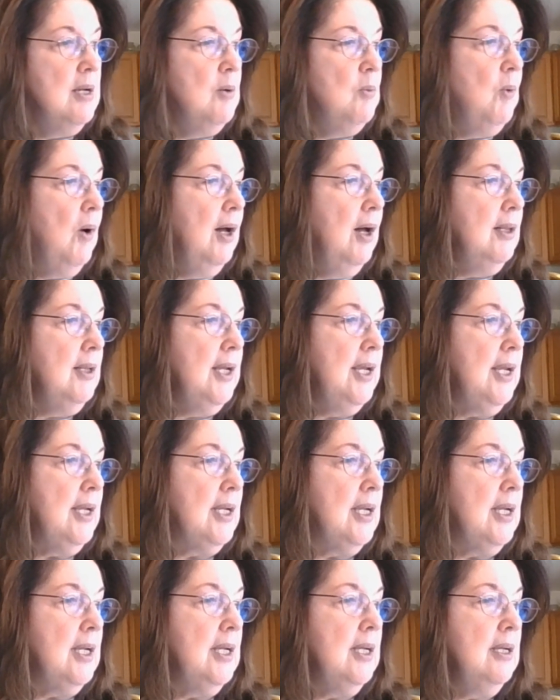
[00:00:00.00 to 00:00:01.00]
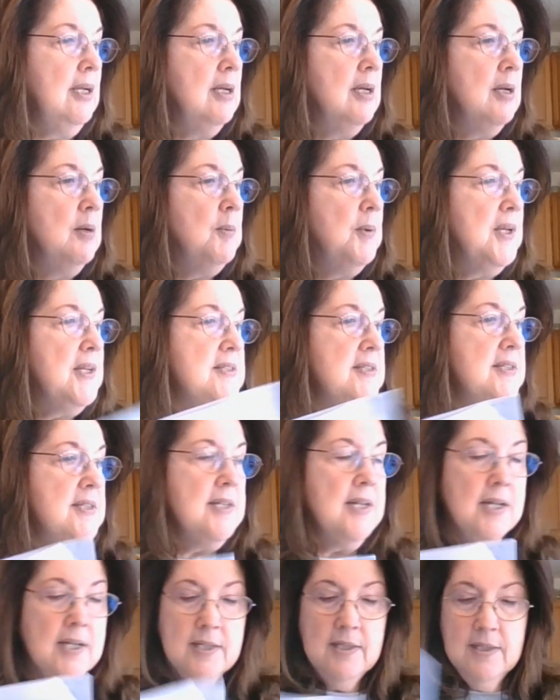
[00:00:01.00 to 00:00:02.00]
wall hanging when it's
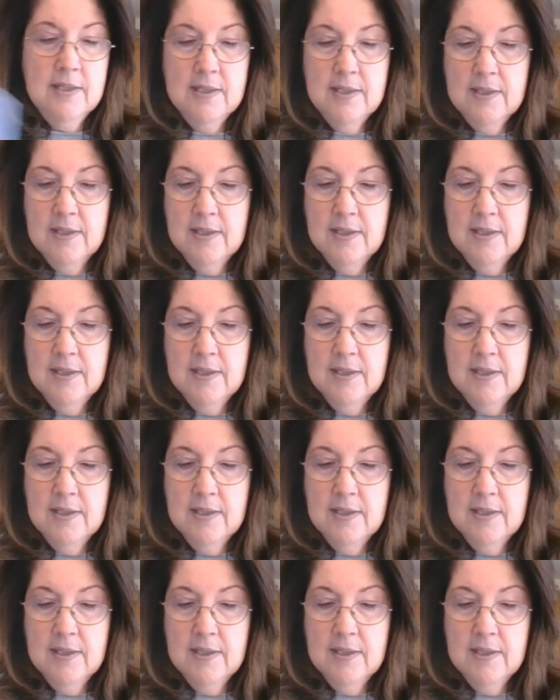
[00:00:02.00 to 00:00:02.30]
done.